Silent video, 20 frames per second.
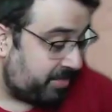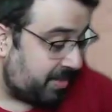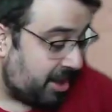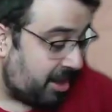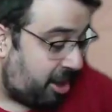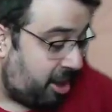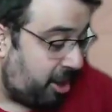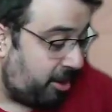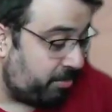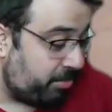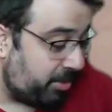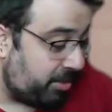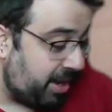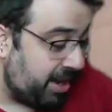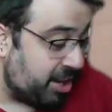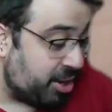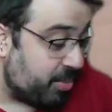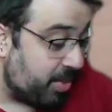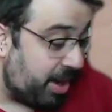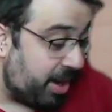On play,
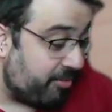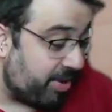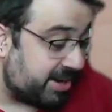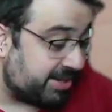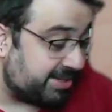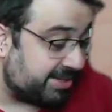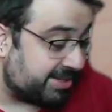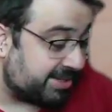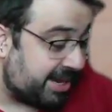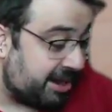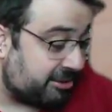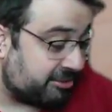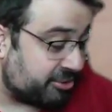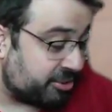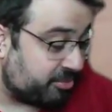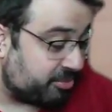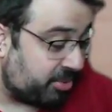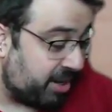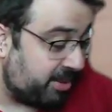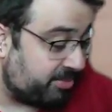you may rest this character.
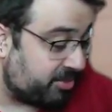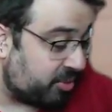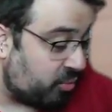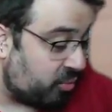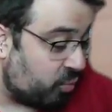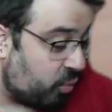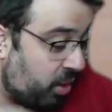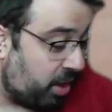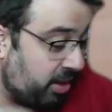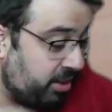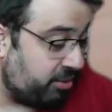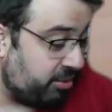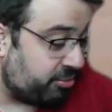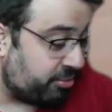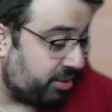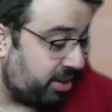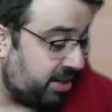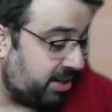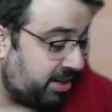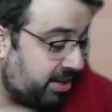Play up to 1
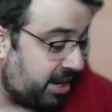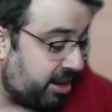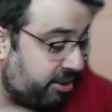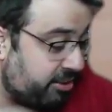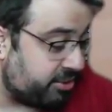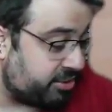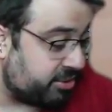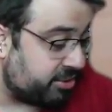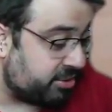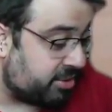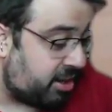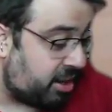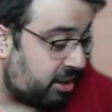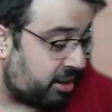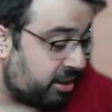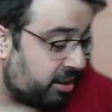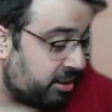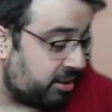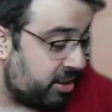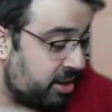green character
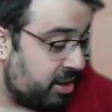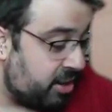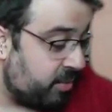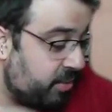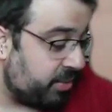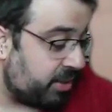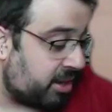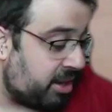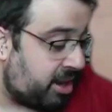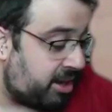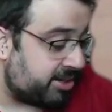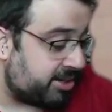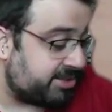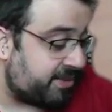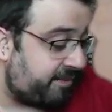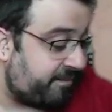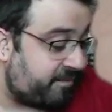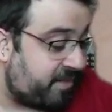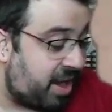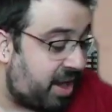card with a cost
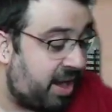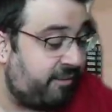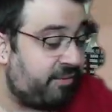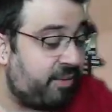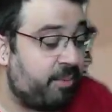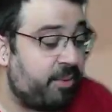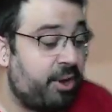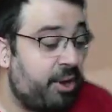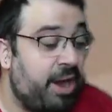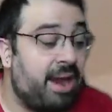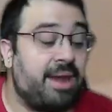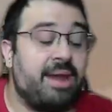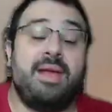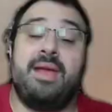of 5 from your hand.